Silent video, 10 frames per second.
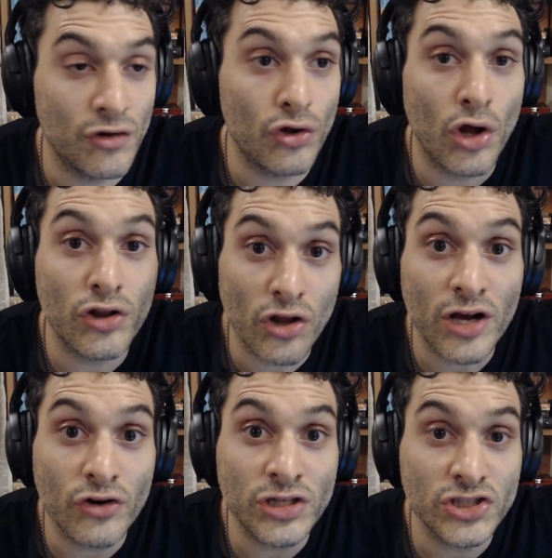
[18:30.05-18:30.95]
not not
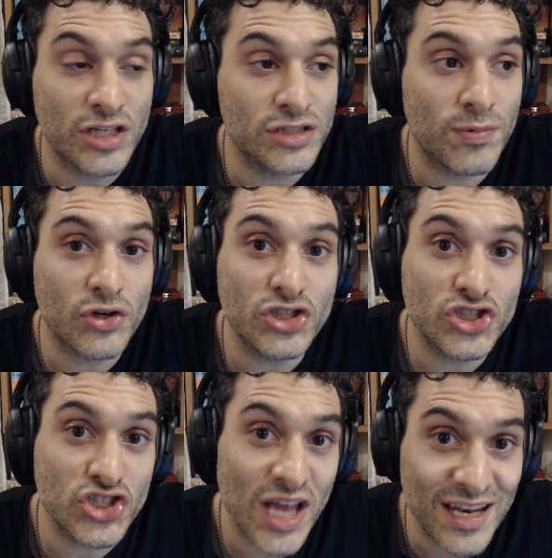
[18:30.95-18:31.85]
not Christians, but
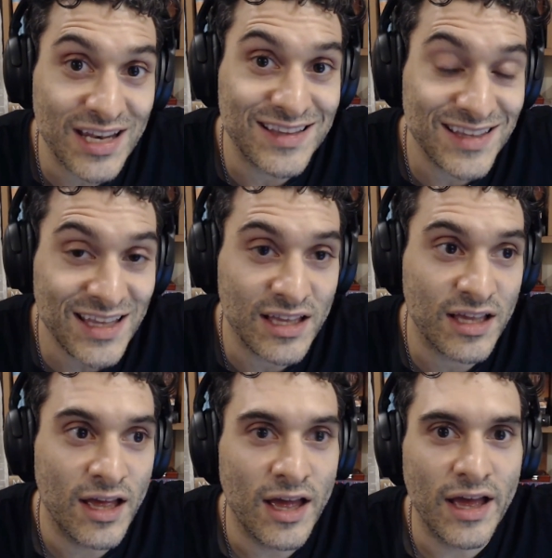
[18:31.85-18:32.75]

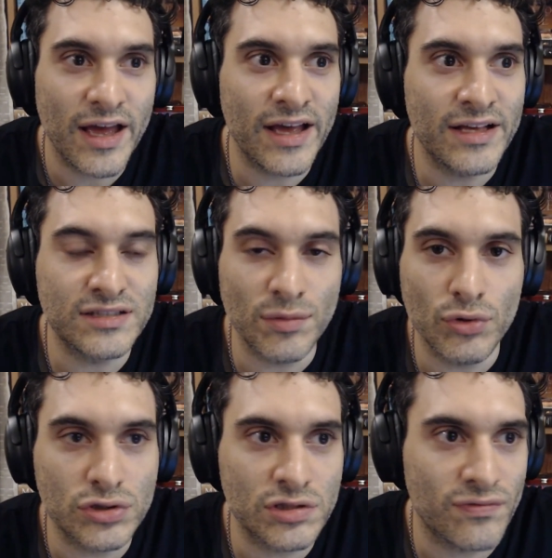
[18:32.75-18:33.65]
Christianity is the
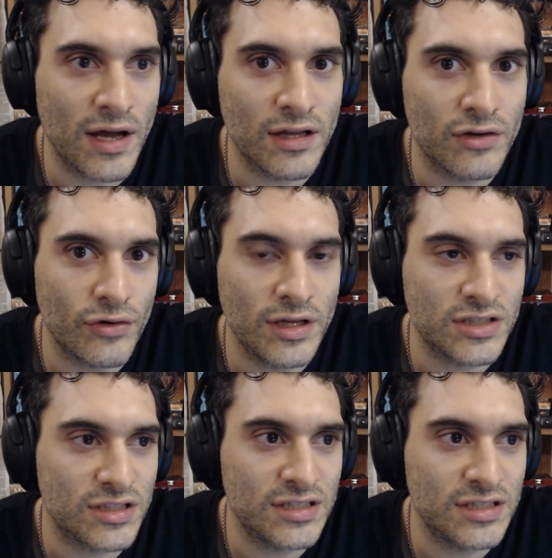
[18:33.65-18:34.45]
most violent religion.